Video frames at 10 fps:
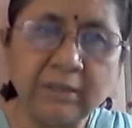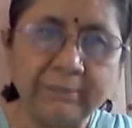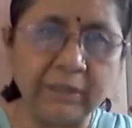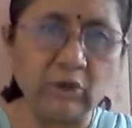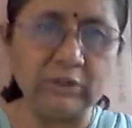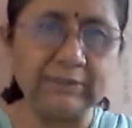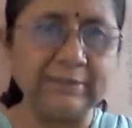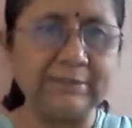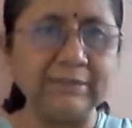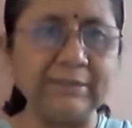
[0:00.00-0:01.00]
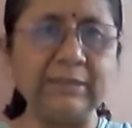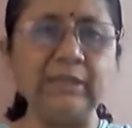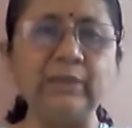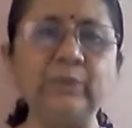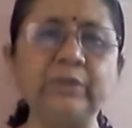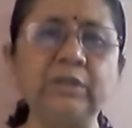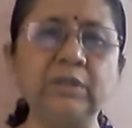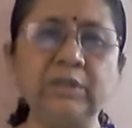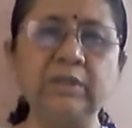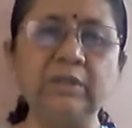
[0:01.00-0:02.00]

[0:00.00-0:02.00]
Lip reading: because it's a key word,